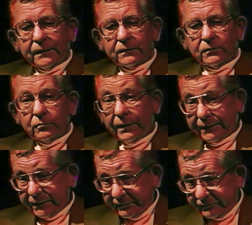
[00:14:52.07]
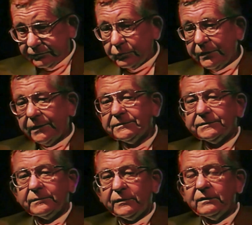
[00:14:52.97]
who had lived with us
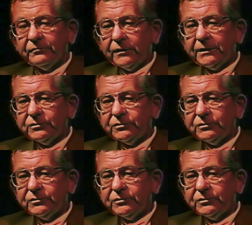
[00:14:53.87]
in Little Village,